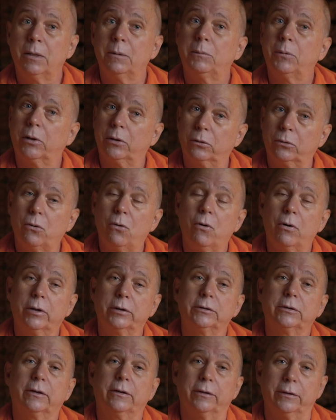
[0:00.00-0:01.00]
But
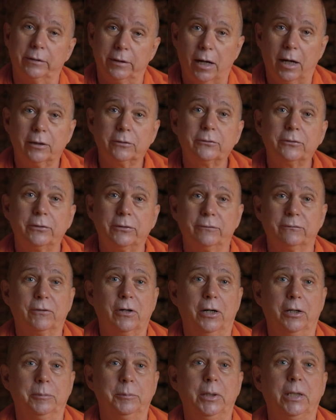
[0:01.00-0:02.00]
according to the doctrine of
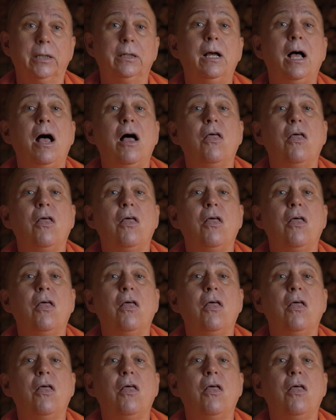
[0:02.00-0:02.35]
karma,